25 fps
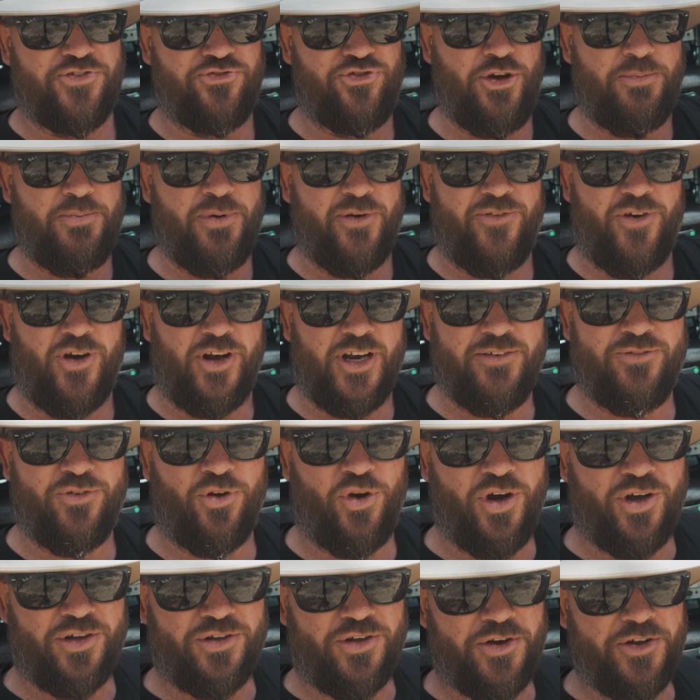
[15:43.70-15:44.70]
a drip of olive
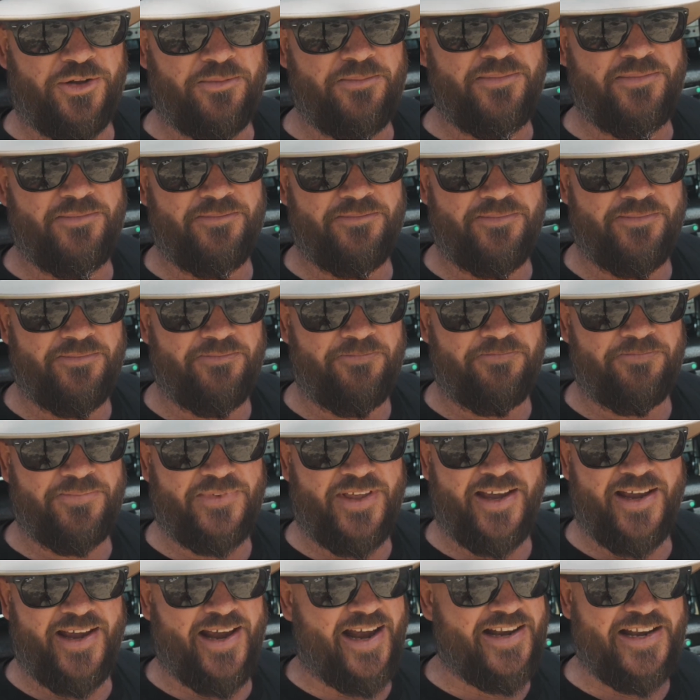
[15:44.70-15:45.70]
oil on them,
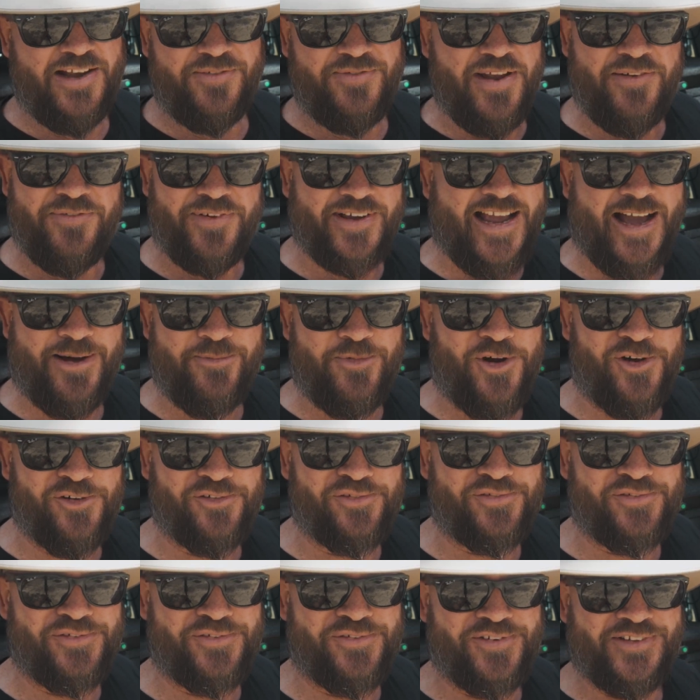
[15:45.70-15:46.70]
and they've never come
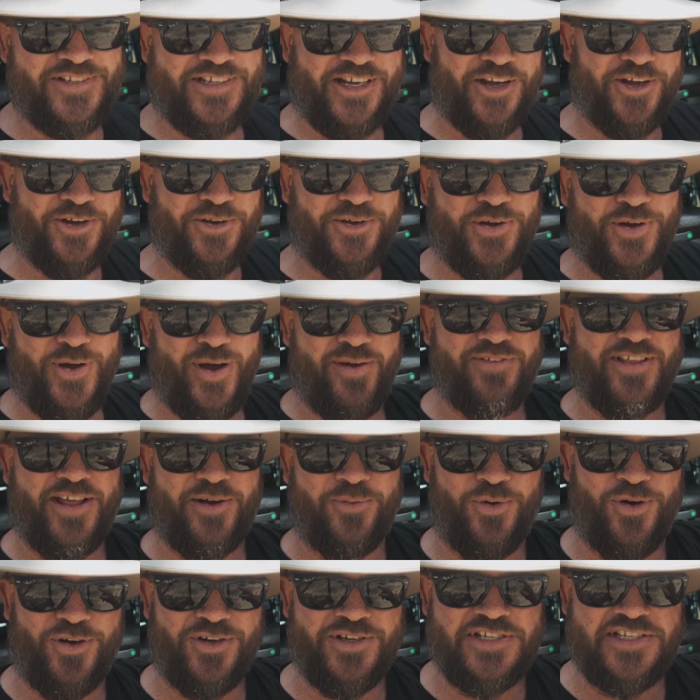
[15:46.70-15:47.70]
off. So whoever that
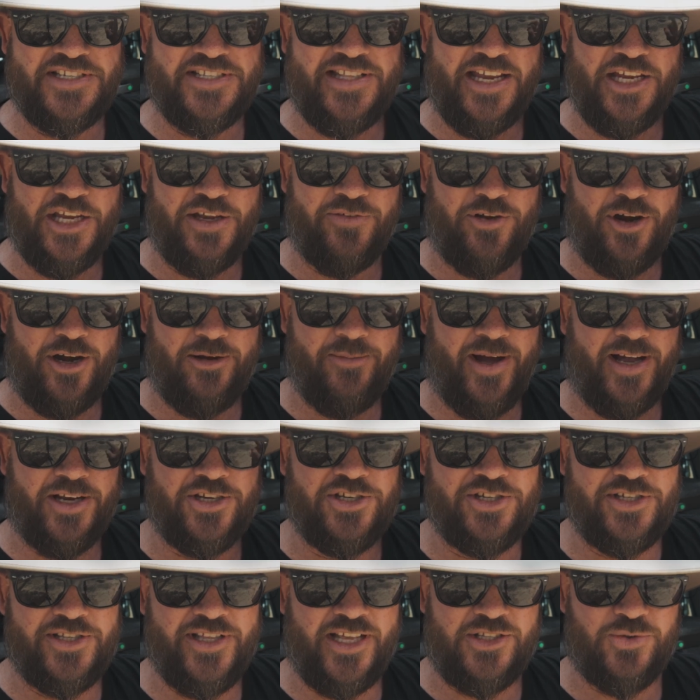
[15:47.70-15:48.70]
was, thank you very
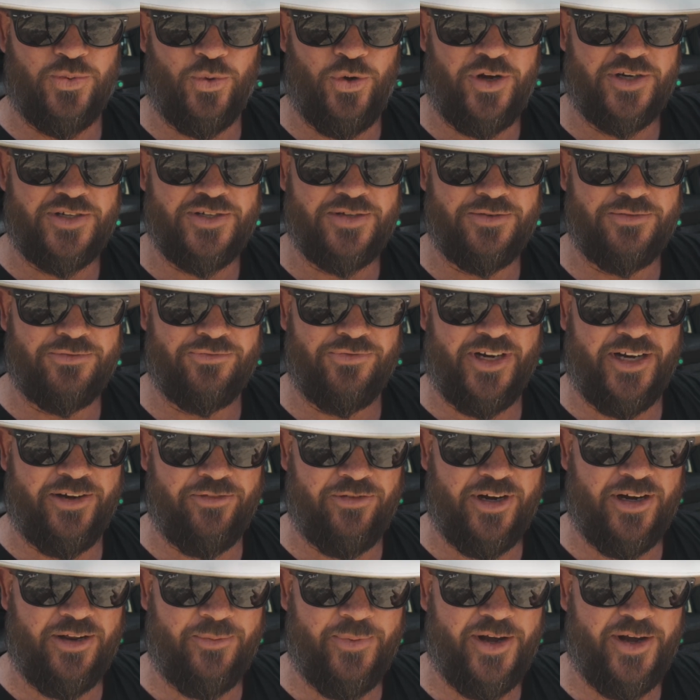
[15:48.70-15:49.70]
much. That's worked really, really